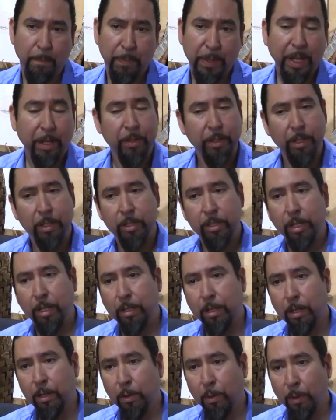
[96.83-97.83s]
how the
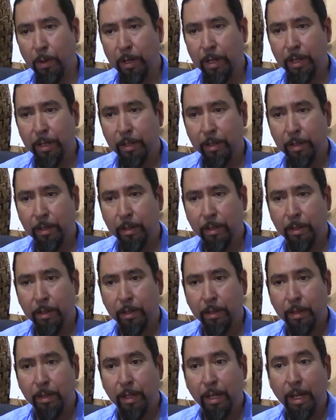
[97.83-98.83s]
Exchequer Court
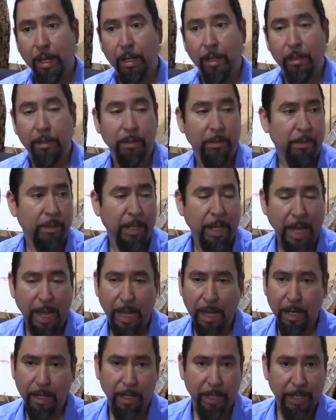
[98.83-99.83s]

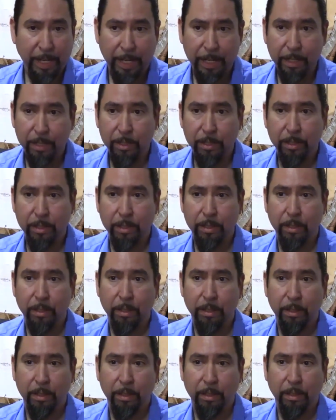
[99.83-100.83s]
had a case
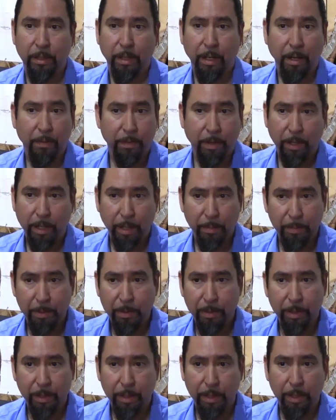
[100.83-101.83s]
of our
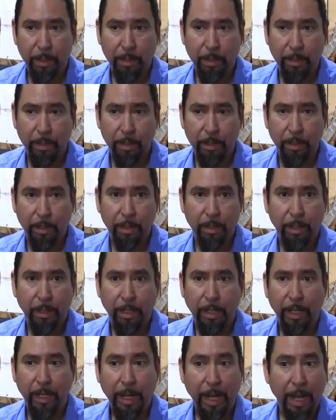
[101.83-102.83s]
community
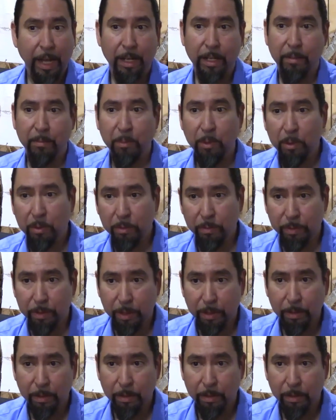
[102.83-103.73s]
and had it moved.